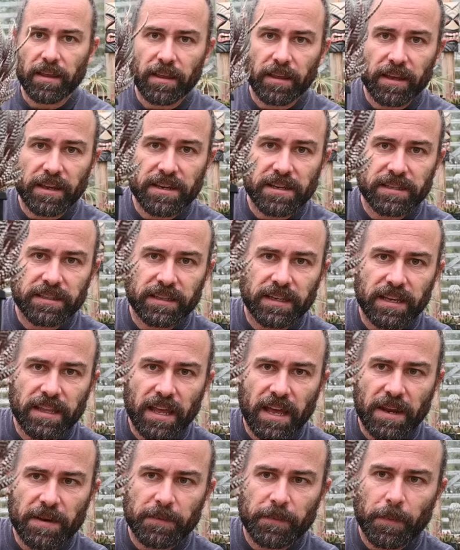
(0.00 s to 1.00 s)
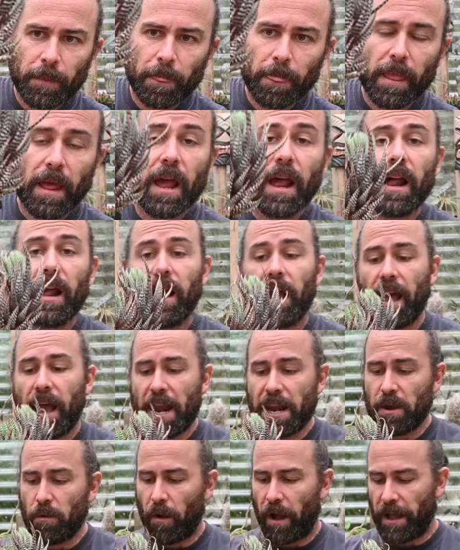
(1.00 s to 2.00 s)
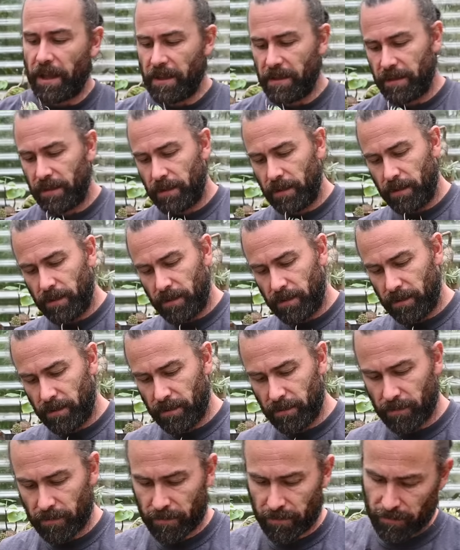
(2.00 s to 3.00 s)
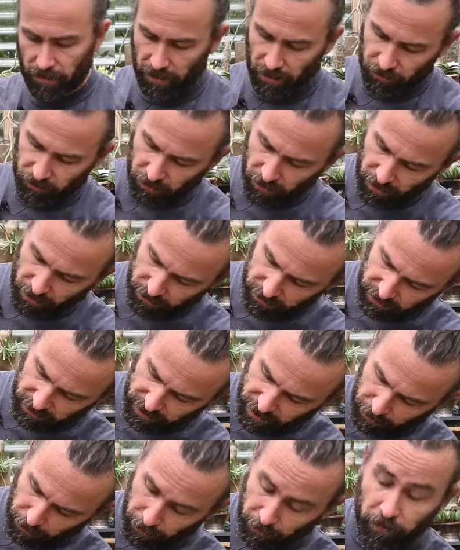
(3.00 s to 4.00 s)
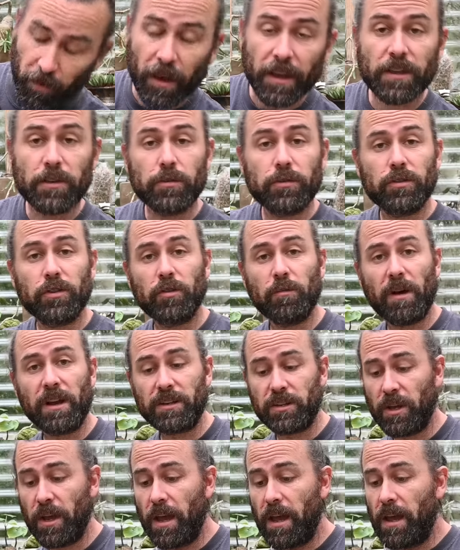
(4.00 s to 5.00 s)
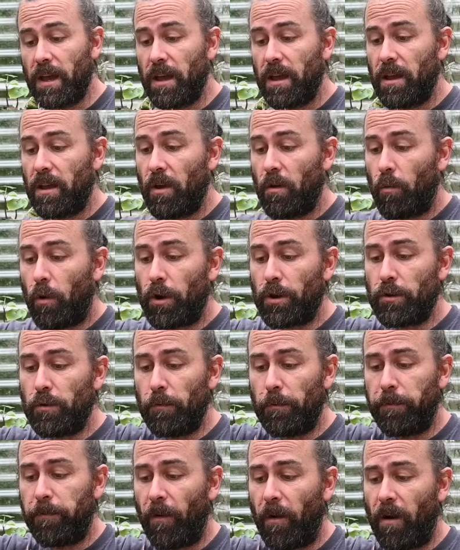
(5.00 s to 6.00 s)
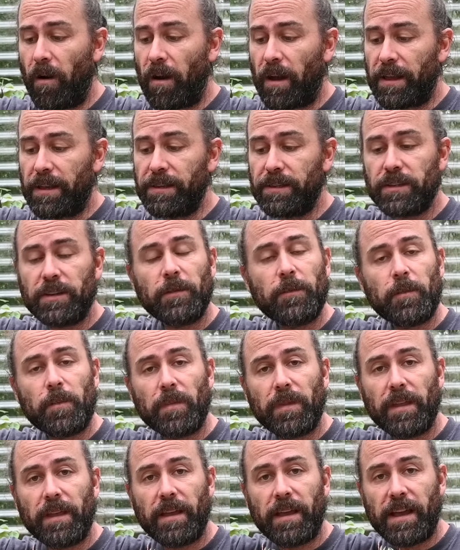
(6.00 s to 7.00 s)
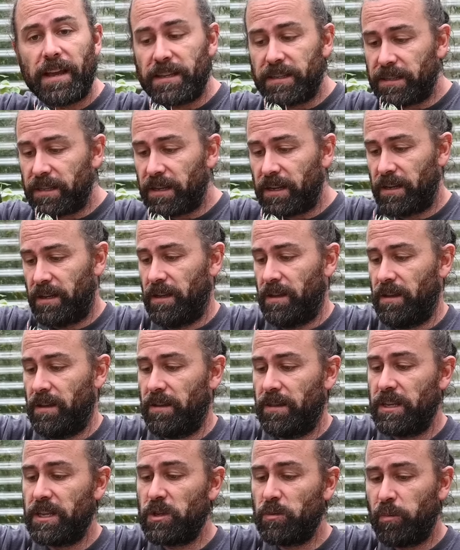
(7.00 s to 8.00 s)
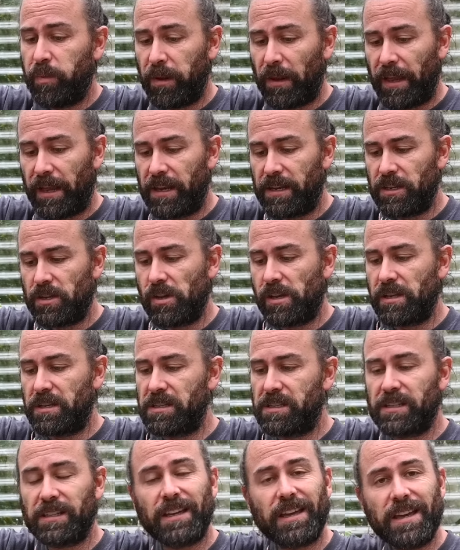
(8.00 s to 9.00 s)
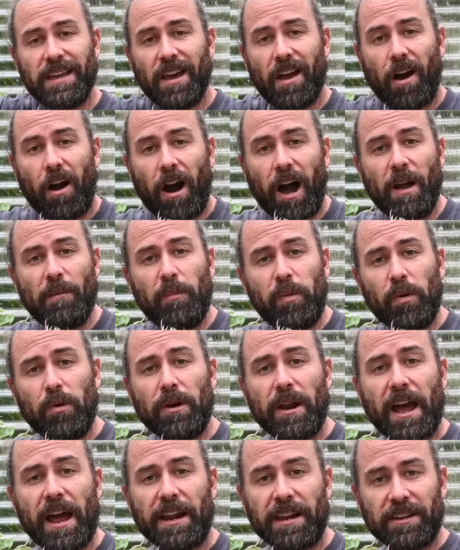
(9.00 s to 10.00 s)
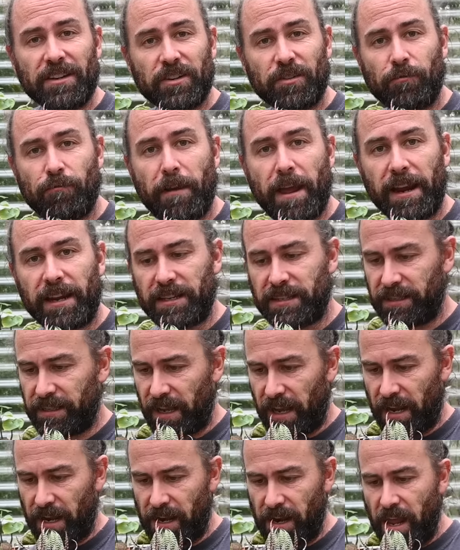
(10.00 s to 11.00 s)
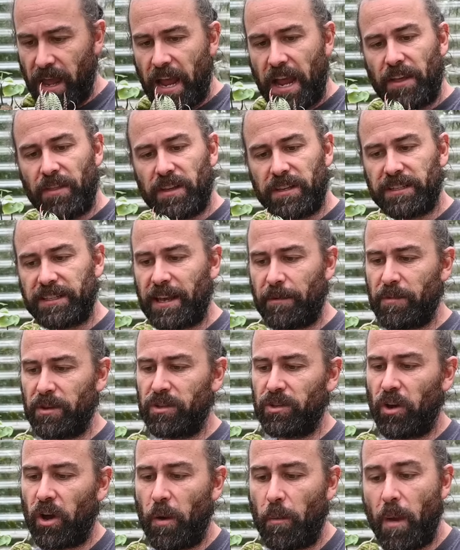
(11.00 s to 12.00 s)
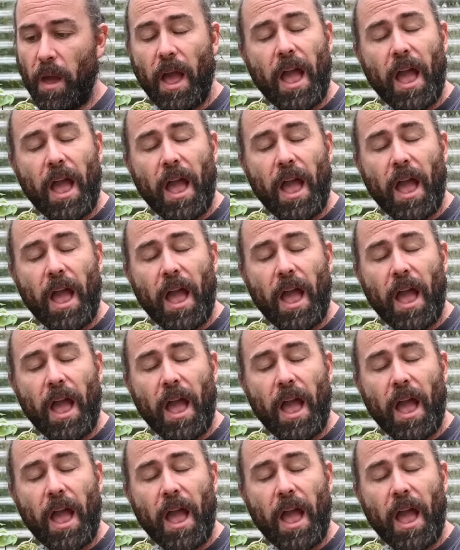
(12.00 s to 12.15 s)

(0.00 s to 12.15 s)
Can you see that? Anyway, I'll try not to terrify you too much. What you'll find is that this plant, you can see, I put out in direct sun in the summertime